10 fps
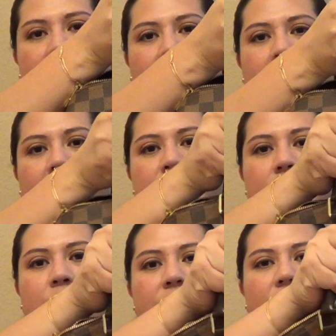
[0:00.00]
in my
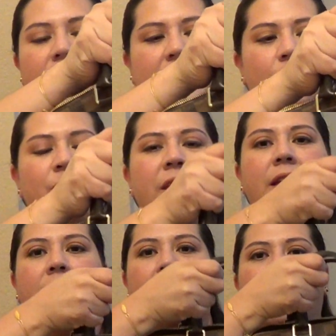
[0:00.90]
collection. But for now,
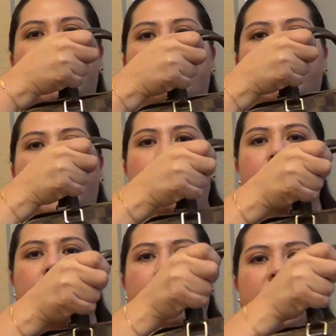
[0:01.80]

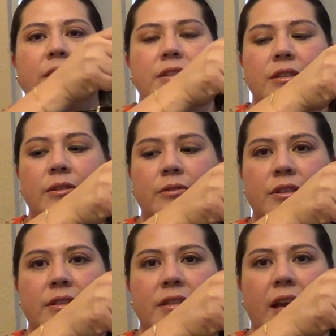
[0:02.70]
I'm going to
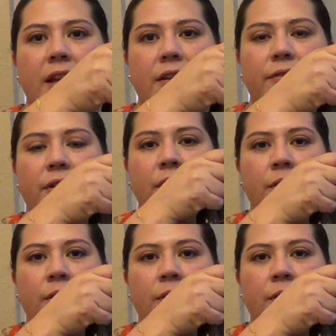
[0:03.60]
just kind of